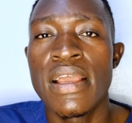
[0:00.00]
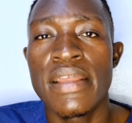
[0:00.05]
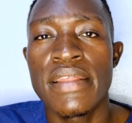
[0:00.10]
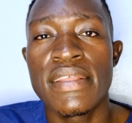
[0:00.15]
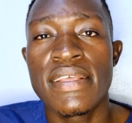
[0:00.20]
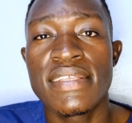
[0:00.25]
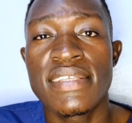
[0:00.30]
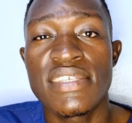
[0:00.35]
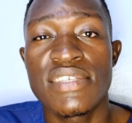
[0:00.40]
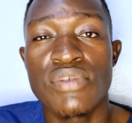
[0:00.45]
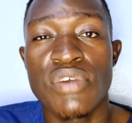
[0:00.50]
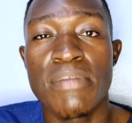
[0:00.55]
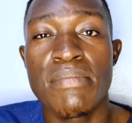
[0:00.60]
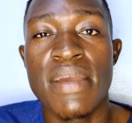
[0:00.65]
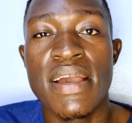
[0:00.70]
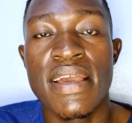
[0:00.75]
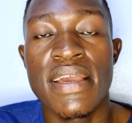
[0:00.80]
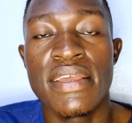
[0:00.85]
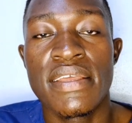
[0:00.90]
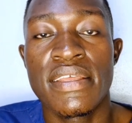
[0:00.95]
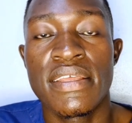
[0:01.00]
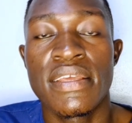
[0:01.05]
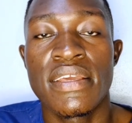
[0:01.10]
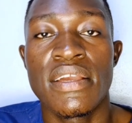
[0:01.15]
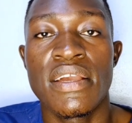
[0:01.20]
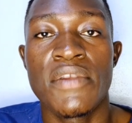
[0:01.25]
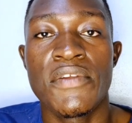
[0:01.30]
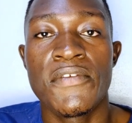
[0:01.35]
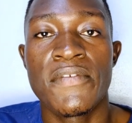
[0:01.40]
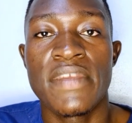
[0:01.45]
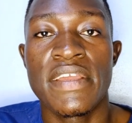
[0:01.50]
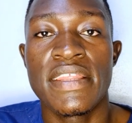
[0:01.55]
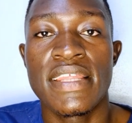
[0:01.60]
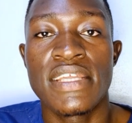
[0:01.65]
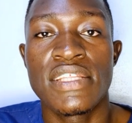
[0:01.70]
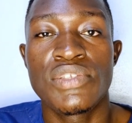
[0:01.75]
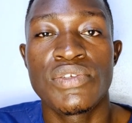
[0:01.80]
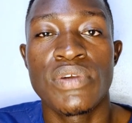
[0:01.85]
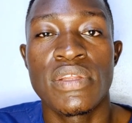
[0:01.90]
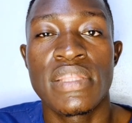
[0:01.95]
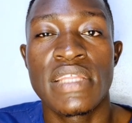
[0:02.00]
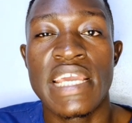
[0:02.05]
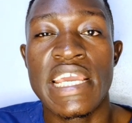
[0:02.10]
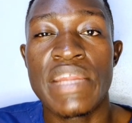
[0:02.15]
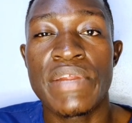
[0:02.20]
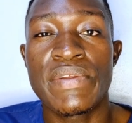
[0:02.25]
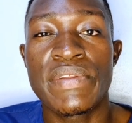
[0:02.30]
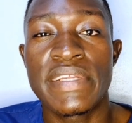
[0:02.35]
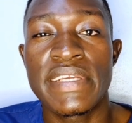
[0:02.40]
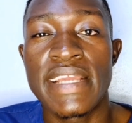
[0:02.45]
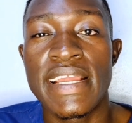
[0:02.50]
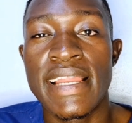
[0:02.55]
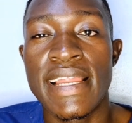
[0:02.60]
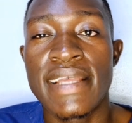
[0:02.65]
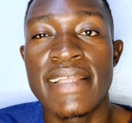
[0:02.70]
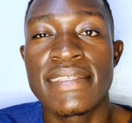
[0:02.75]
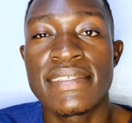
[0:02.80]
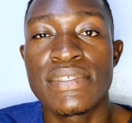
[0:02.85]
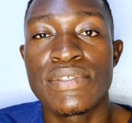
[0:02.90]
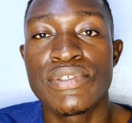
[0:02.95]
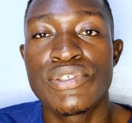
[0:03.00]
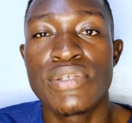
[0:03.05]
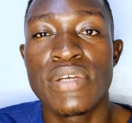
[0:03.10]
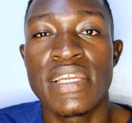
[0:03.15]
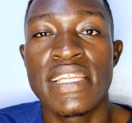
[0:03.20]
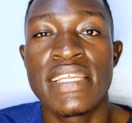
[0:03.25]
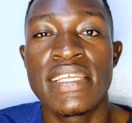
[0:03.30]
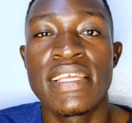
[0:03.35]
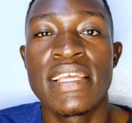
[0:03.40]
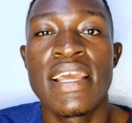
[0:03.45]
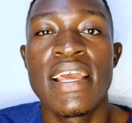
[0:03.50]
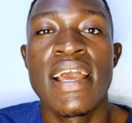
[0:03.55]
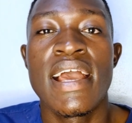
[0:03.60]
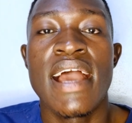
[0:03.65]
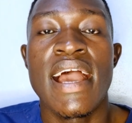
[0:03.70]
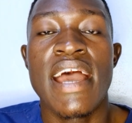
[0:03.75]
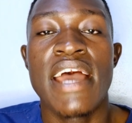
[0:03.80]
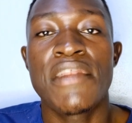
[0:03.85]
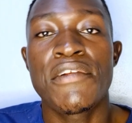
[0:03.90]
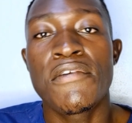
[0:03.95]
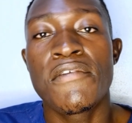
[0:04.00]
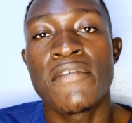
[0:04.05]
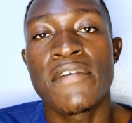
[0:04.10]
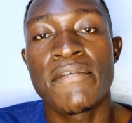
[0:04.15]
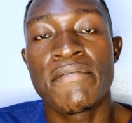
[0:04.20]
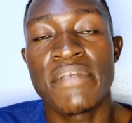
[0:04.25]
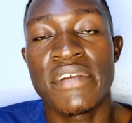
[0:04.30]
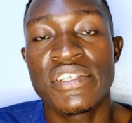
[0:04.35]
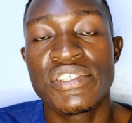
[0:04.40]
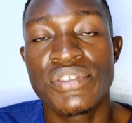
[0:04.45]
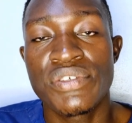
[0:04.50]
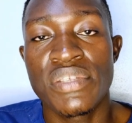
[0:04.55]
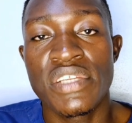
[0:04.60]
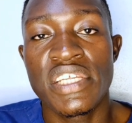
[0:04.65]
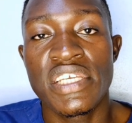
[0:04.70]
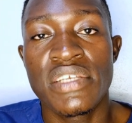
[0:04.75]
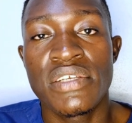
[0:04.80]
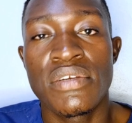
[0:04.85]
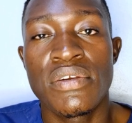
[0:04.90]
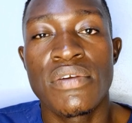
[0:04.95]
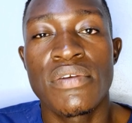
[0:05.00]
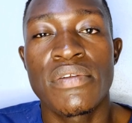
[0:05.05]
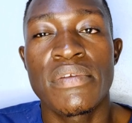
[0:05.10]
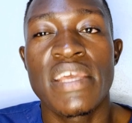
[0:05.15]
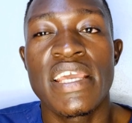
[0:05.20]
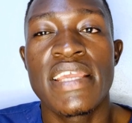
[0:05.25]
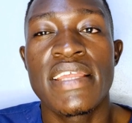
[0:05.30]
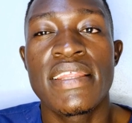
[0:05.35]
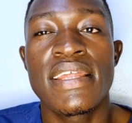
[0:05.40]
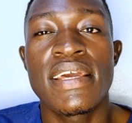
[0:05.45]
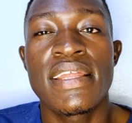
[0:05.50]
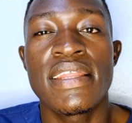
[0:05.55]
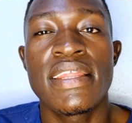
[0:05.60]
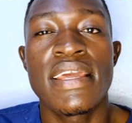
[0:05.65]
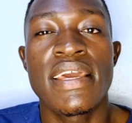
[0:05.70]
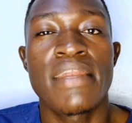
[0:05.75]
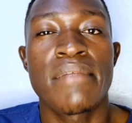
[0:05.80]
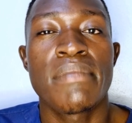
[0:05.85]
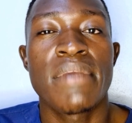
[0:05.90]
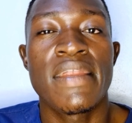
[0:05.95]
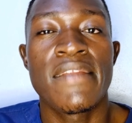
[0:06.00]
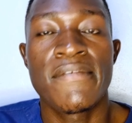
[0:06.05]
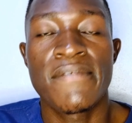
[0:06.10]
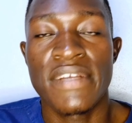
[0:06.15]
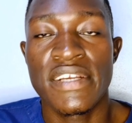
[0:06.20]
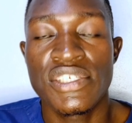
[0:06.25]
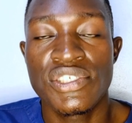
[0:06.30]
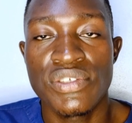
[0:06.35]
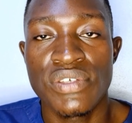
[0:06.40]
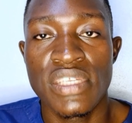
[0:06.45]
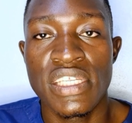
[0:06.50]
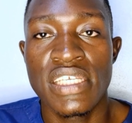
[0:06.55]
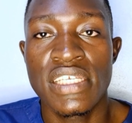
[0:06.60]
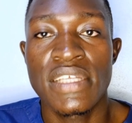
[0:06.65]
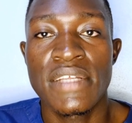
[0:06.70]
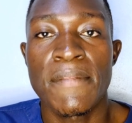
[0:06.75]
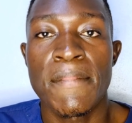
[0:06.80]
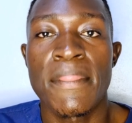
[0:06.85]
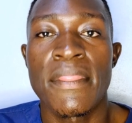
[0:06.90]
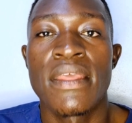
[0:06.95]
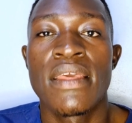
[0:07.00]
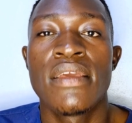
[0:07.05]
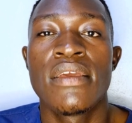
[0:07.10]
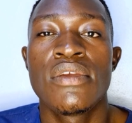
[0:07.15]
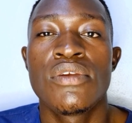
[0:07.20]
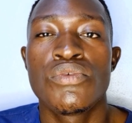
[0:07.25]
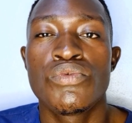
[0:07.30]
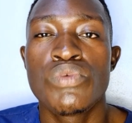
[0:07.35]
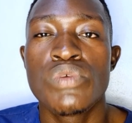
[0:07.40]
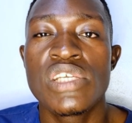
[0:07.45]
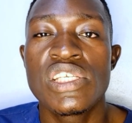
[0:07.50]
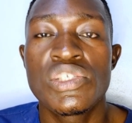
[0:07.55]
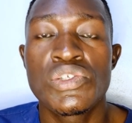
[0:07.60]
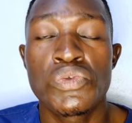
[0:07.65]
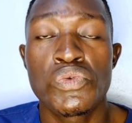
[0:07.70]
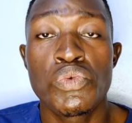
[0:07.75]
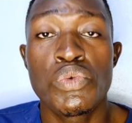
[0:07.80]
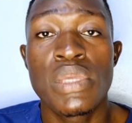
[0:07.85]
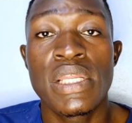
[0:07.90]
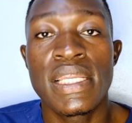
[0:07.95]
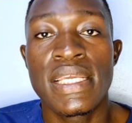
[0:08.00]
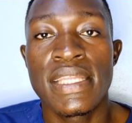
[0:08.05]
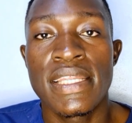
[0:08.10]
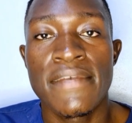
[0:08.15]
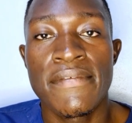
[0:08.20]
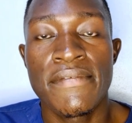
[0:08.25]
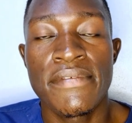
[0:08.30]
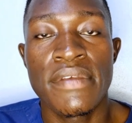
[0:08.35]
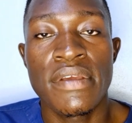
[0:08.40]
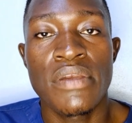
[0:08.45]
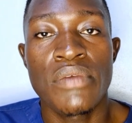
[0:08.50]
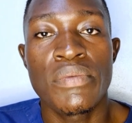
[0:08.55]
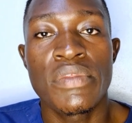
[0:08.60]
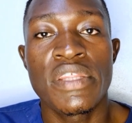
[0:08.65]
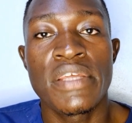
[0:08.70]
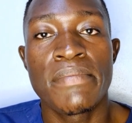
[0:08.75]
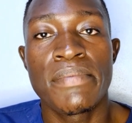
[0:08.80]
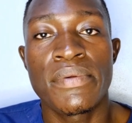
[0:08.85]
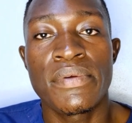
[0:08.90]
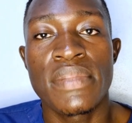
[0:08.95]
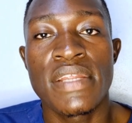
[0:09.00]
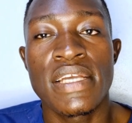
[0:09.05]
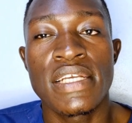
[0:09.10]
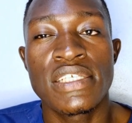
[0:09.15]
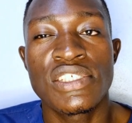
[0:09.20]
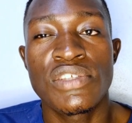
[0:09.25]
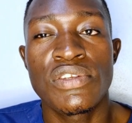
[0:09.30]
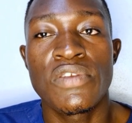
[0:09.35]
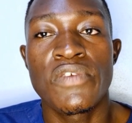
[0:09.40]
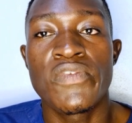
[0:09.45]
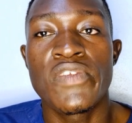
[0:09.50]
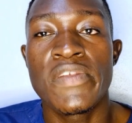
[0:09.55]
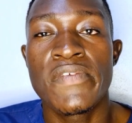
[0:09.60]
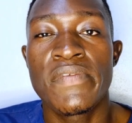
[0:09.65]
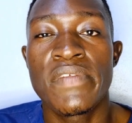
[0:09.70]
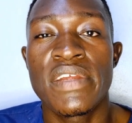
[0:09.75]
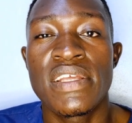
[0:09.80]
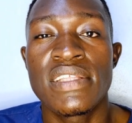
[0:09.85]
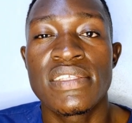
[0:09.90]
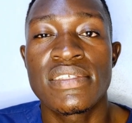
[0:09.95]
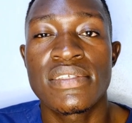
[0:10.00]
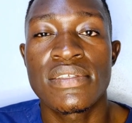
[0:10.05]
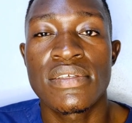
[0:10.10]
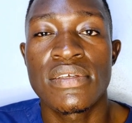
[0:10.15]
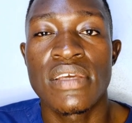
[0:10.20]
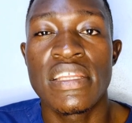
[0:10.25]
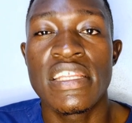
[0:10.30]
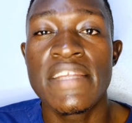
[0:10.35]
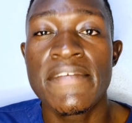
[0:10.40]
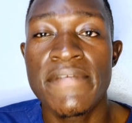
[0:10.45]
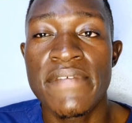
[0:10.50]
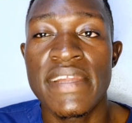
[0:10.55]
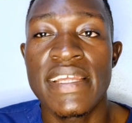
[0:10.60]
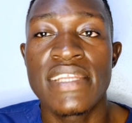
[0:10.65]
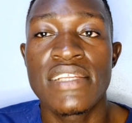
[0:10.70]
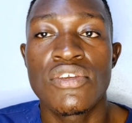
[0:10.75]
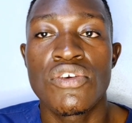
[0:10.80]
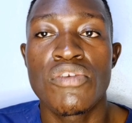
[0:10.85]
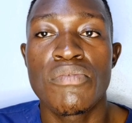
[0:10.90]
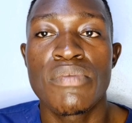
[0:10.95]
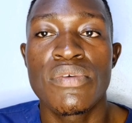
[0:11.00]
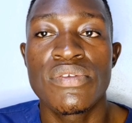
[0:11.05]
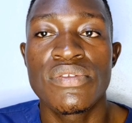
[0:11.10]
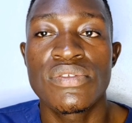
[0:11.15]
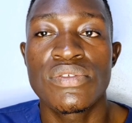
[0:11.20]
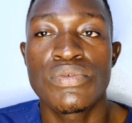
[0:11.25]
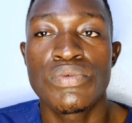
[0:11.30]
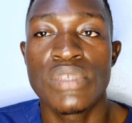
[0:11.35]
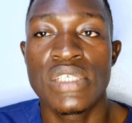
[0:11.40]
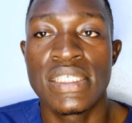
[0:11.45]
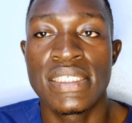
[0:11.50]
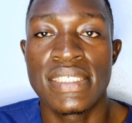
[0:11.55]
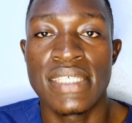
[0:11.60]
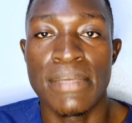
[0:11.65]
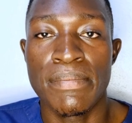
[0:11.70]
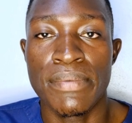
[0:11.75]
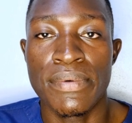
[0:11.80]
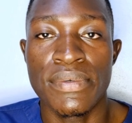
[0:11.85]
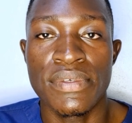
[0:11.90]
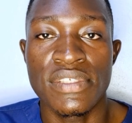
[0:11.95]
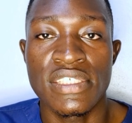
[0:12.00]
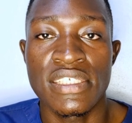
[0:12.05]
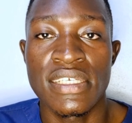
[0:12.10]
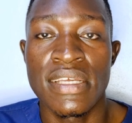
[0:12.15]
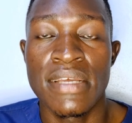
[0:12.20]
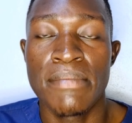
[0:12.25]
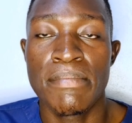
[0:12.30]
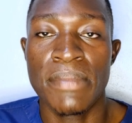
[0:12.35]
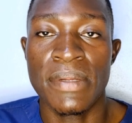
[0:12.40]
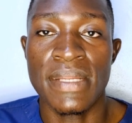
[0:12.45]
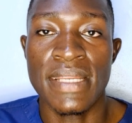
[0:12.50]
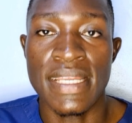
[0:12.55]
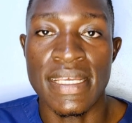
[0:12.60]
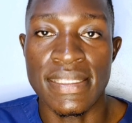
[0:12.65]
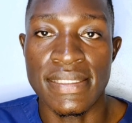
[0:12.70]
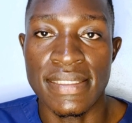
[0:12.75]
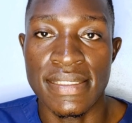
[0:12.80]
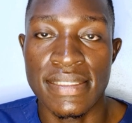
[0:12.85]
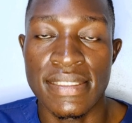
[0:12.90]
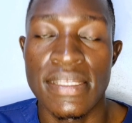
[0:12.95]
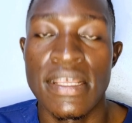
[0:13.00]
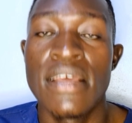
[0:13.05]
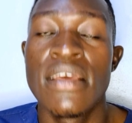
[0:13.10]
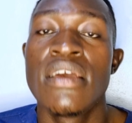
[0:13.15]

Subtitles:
This is whereby you find that your thyroid glands usually are overfunctioning, or either they are malfunctioning, which will interfere with the production of different hormones which support pregnancies.